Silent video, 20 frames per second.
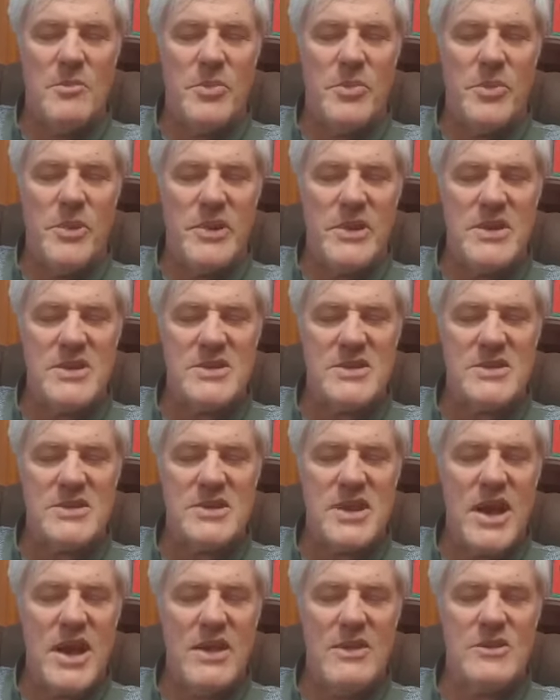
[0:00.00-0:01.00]
just
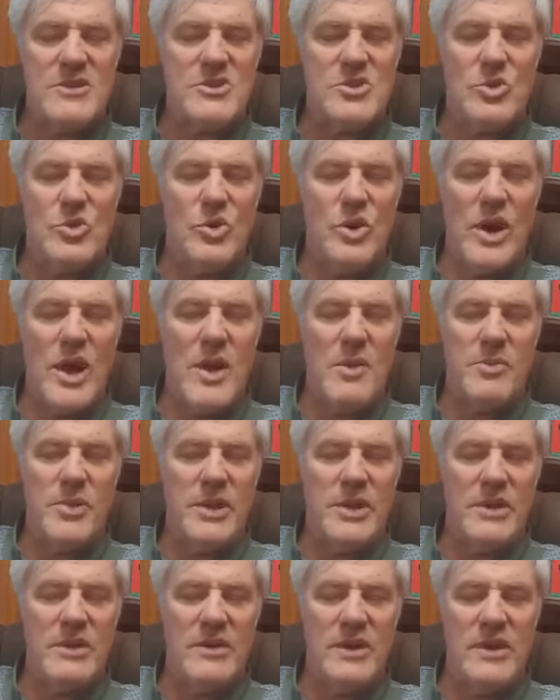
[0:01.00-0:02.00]
tie this all up
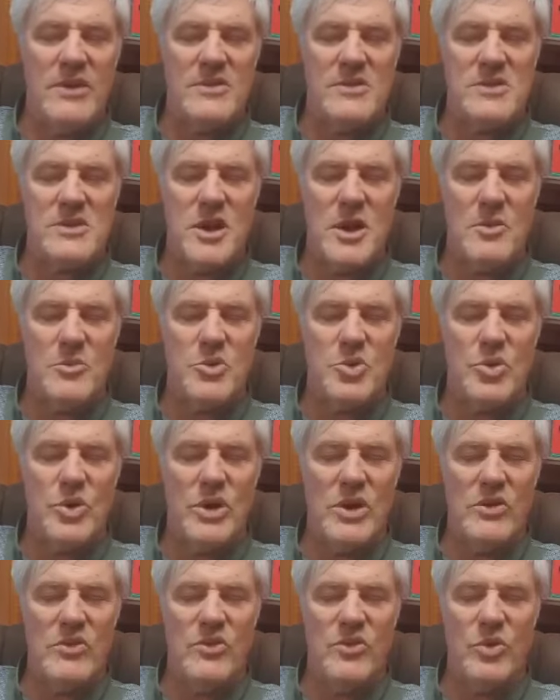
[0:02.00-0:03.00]
in Psalm
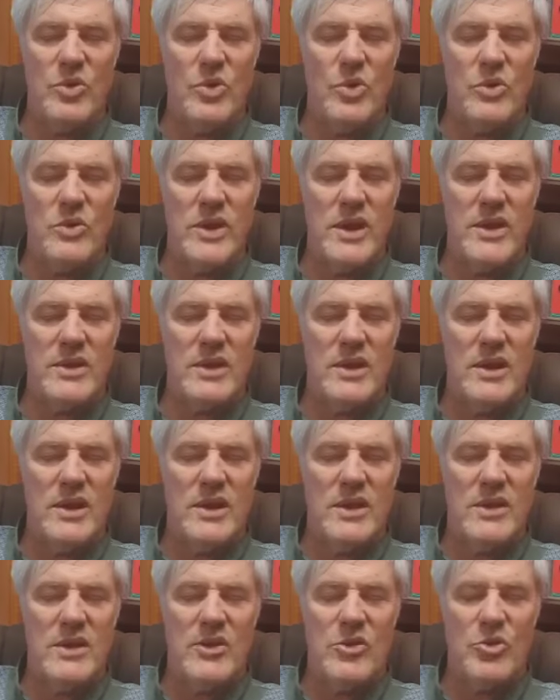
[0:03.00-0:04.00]
24, that
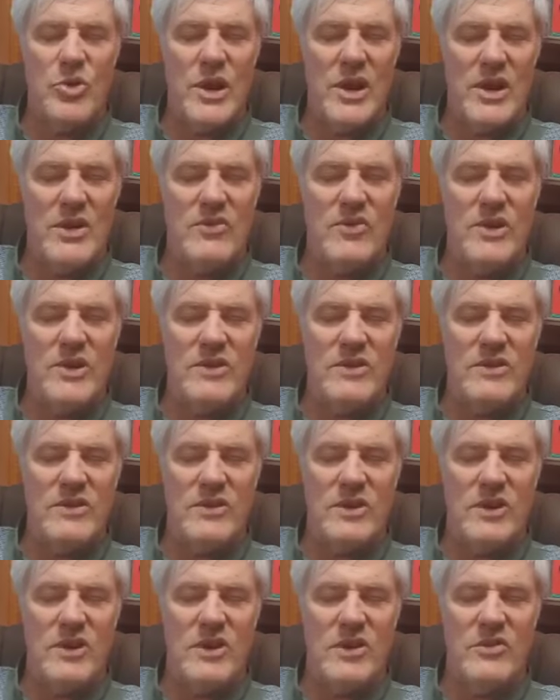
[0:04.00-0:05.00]
the relevance
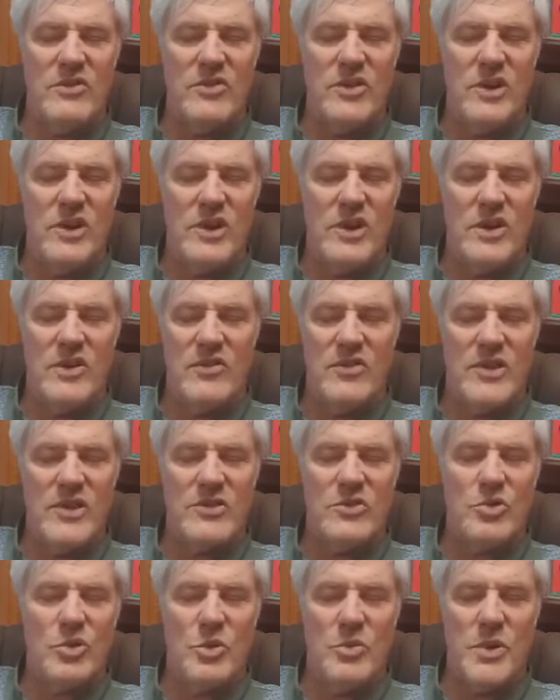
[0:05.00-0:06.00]
of
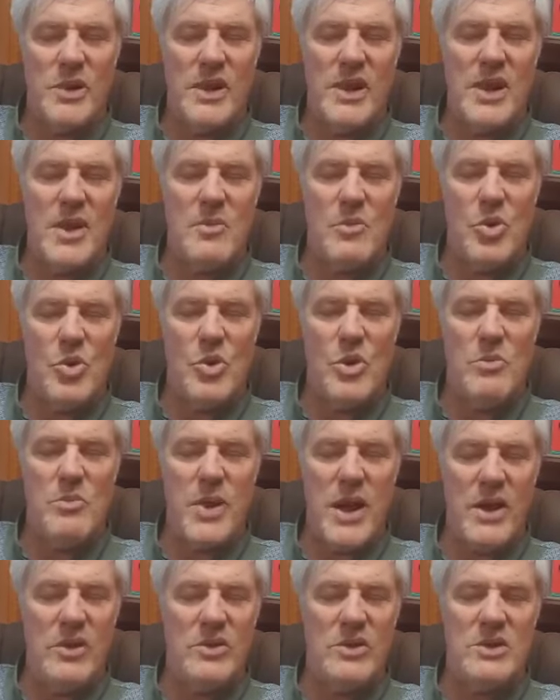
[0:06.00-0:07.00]
this will become more
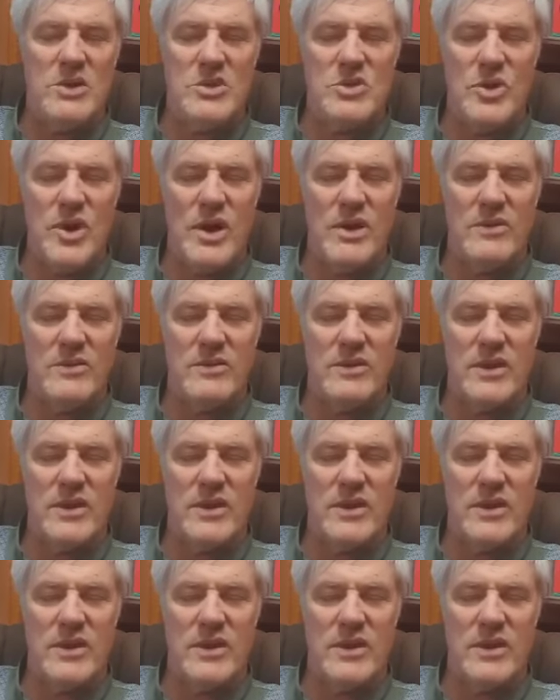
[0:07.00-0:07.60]
apparent to us